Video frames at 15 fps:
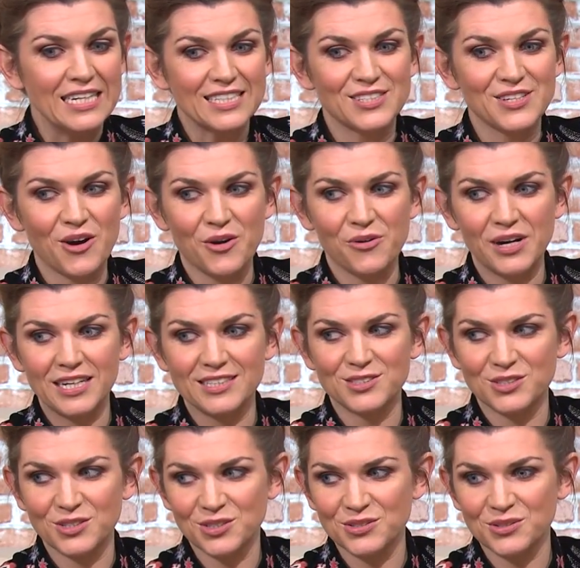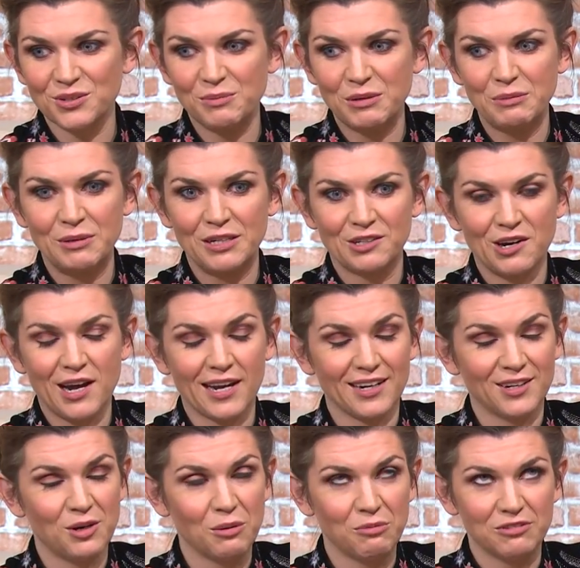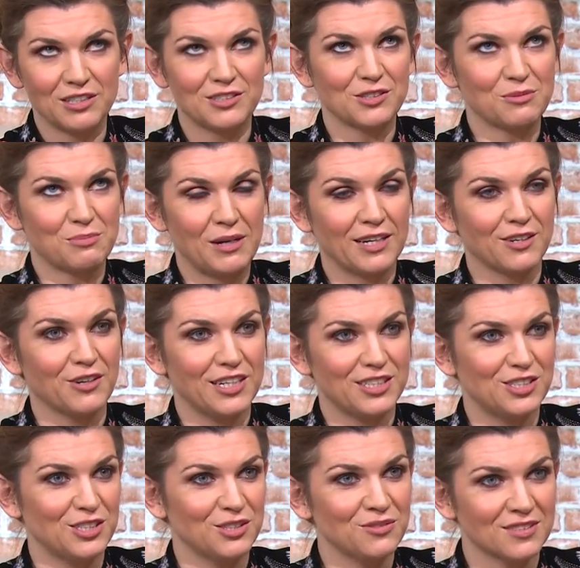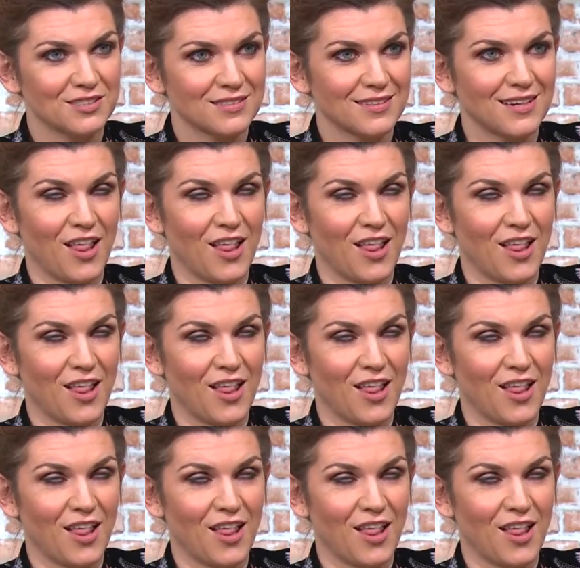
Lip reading: So it's just going to be a bit of crack and hopefully just playing great tunes